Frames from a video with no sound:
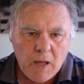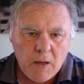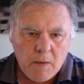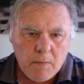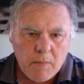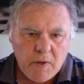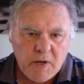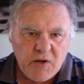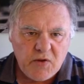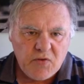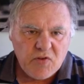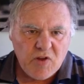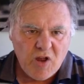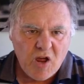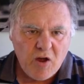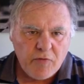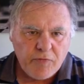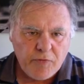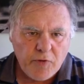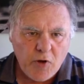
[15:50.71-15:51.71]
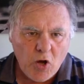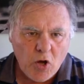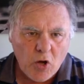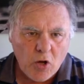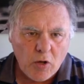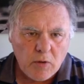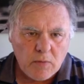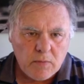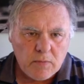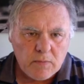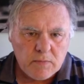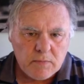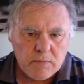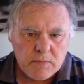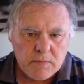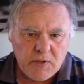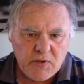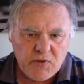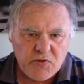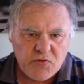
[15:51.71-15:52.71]
But he's no fool.
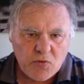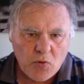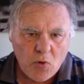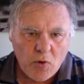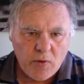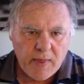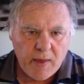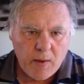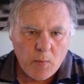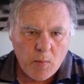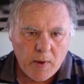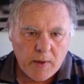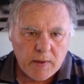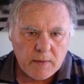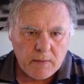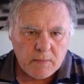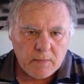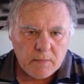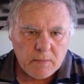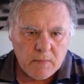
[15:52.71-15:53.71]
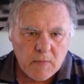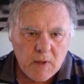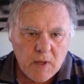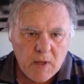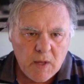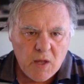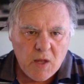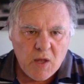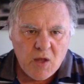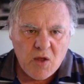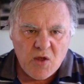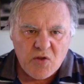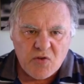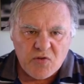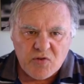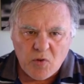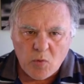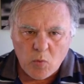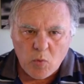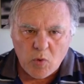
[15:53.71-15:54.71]
He saw that one.
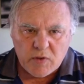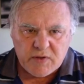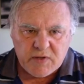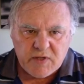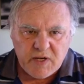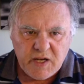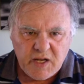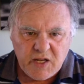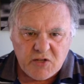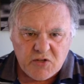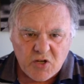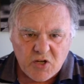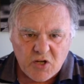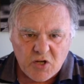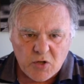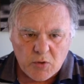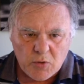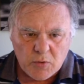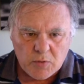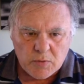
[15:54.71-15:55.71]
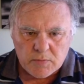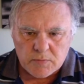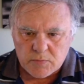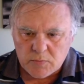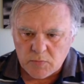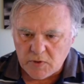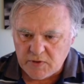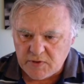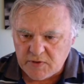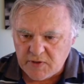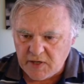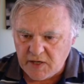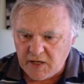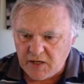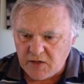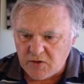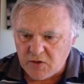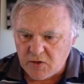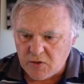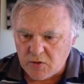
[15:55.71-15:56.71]
So what did he do? What did
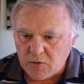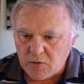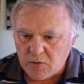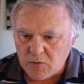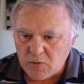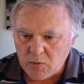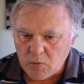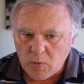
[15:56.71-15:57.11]
he do?